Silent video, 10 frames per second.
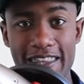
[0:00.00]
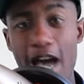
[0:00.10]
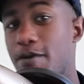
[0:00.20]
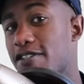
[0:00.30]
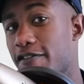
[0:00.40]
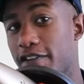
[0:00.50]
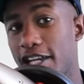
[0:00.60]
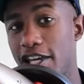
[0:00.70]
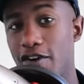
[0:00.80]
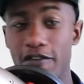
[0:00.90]
That was a
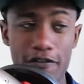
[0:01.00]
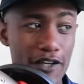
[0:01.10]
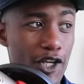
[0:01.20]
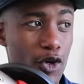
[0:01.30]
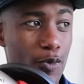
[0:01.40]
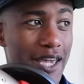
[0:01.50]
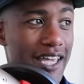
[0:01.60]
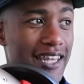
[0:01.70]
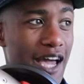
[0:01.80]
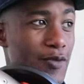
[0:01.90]
video of a video,
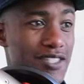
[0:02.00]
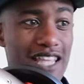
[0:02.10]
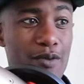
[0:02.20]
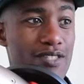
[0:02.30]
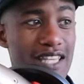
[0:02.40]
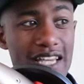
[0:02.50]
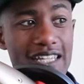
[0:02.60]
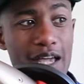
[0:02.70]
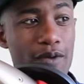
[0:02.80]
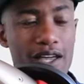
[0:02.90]
man. That was that was
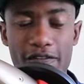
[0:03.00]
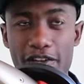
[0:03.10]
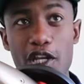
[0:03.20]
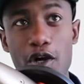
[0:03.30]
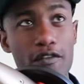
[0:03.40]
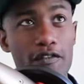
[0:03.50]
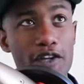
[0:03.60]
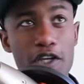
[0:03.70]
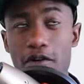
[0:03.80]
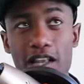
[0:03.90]
that a video of a
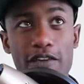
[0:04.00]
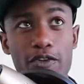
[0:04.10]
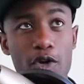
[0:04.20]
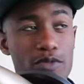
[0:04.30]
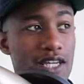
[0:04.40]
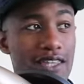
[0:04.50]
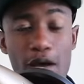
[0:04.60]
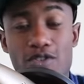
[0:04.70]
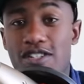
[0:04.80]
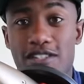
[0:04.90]
video. I don't even know what I'm saying. That
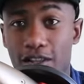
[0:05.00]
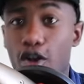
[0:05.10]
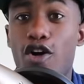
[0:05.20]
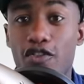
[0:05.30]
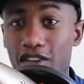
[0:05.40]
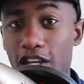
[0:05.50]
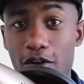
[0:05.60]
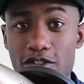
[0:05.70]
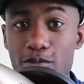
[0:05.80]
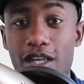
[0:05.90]
was just a long video.
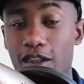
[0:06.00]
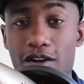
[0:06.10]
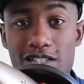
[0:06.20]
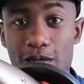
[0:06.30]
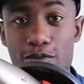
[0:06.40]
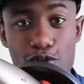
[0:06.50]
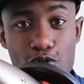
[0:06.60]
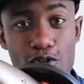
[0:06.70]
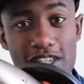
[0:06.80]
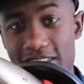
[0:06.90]
It took me a long time to
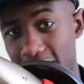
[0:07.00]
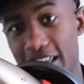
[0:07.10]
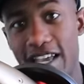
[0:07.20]
record this.